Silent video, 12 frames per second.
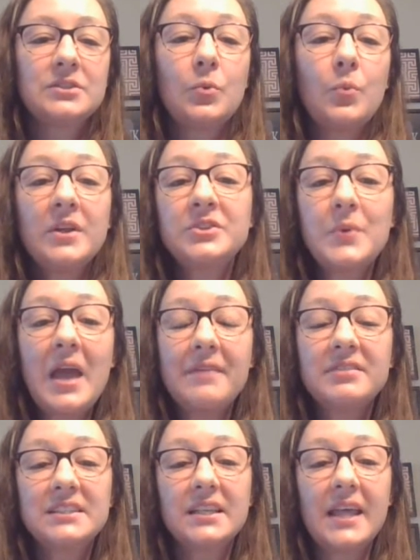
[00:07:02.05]
So once we
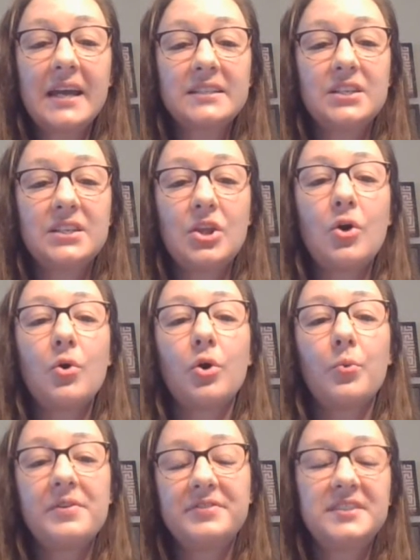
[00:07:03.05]
have it selected though,
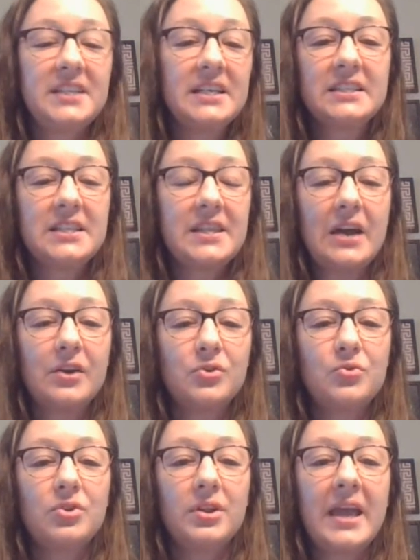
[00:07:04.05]
or we've synced that
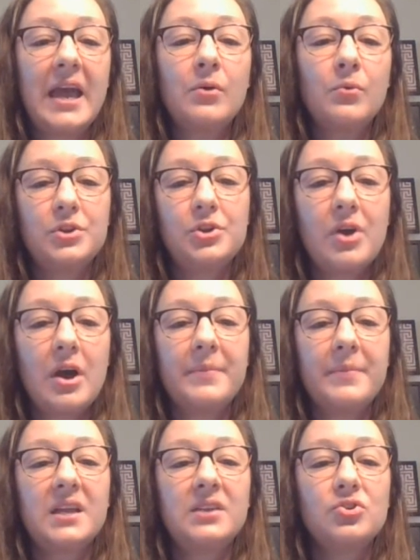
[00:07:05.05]
Google account, when you
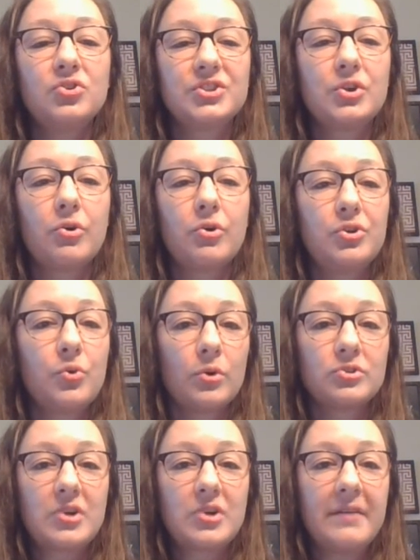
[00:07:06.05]
come in, you'll just go to
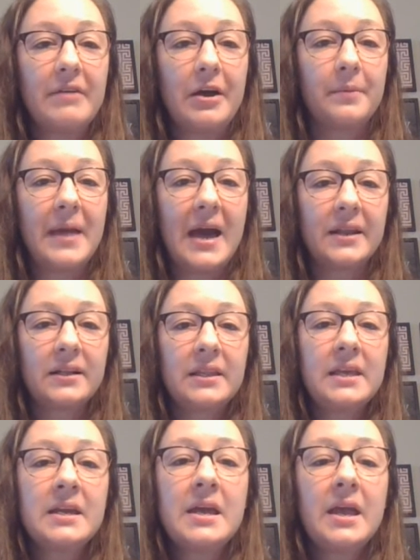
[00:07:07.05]
your drive
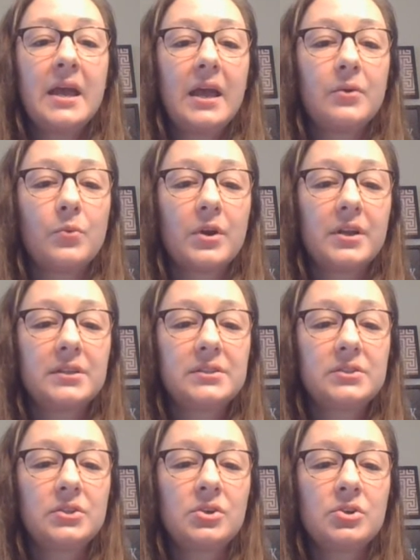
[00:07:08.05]
automatically, and we're going to
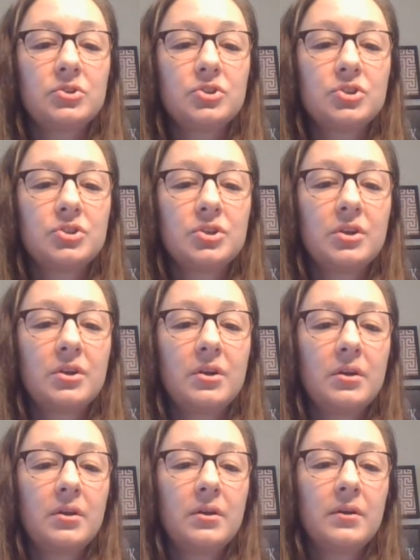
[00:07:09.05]
search
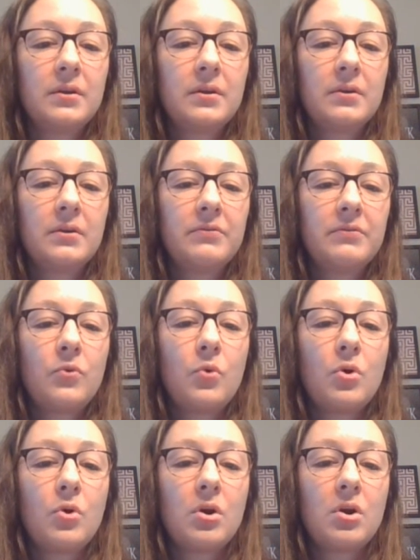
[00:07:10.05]

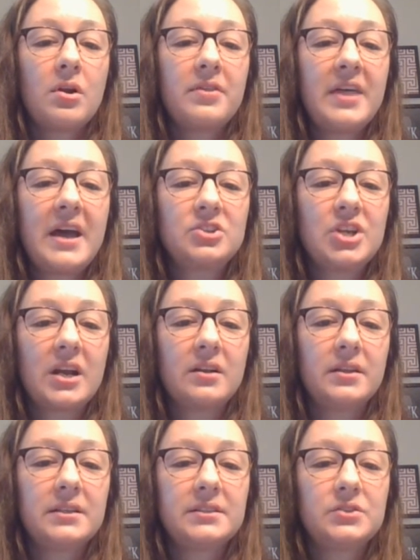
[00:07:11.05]
for that
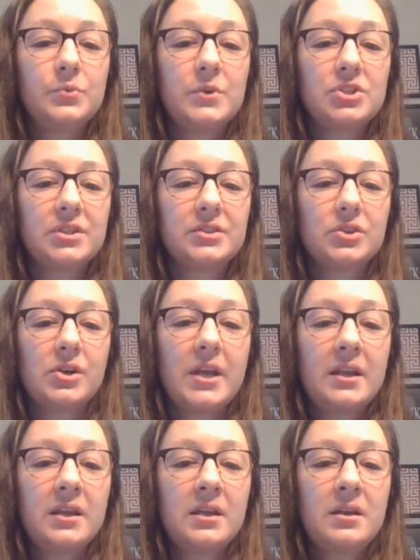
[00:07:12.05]
checklist we just
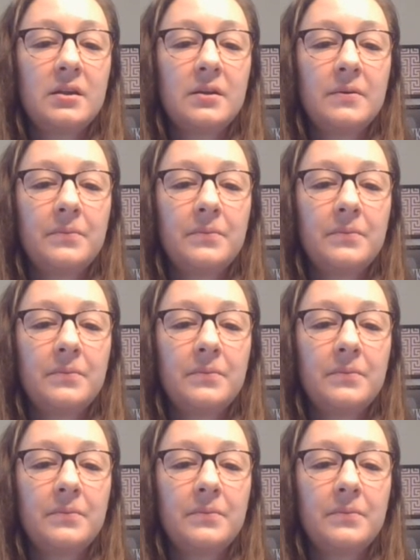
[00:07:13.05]
created.